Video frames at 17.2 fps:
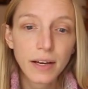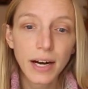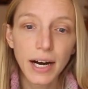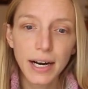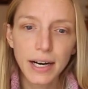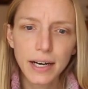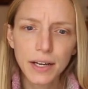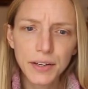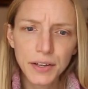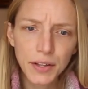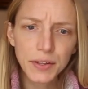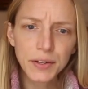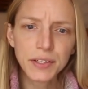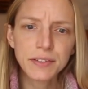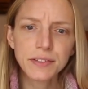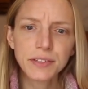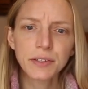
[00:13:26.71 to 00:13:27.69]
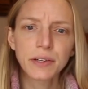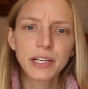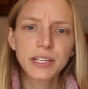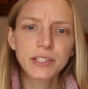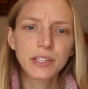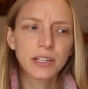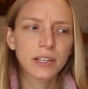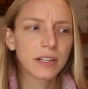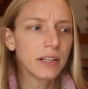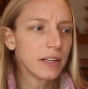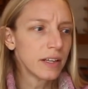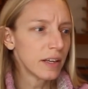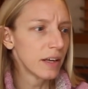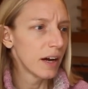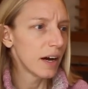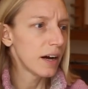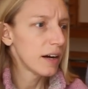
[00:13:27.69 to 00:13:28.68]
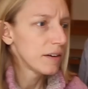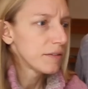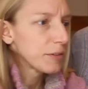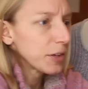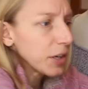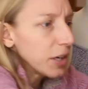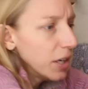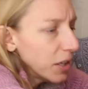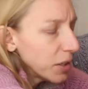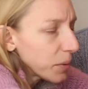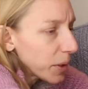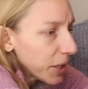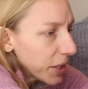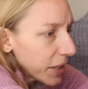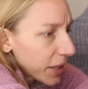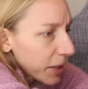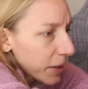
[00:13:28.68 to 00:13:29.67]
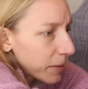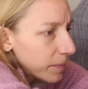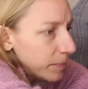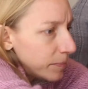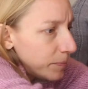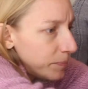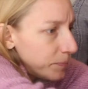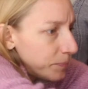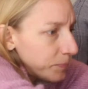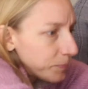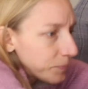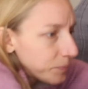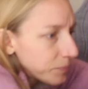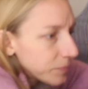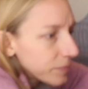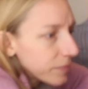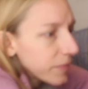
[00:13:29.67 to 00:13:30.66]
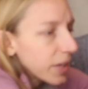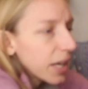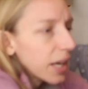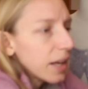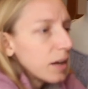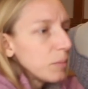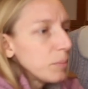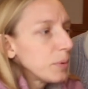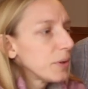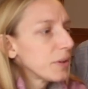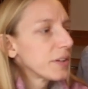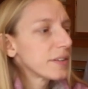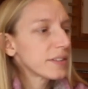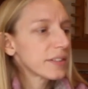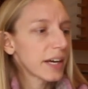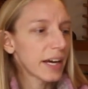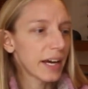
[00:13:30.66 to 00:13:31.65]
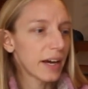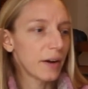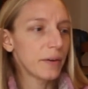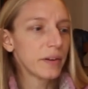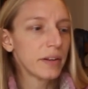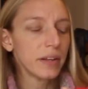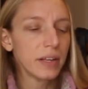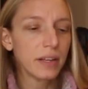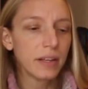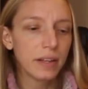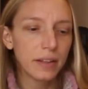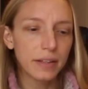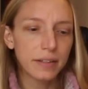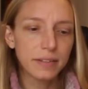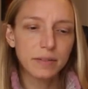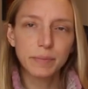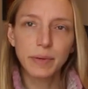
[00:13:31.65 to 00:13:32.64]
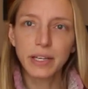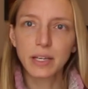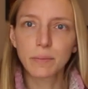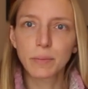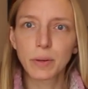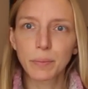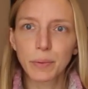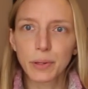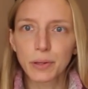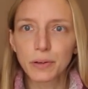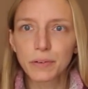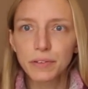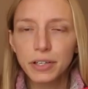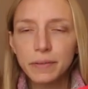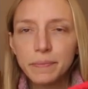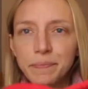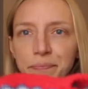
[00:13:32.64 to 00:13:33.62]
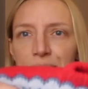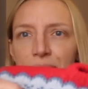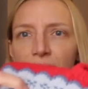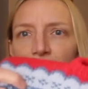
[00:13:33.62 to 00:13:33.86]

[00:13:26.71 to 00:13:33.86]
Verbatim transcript: Uh, another consideration uh, for color work, and I'll pull this guy out, this is my Eba pullover.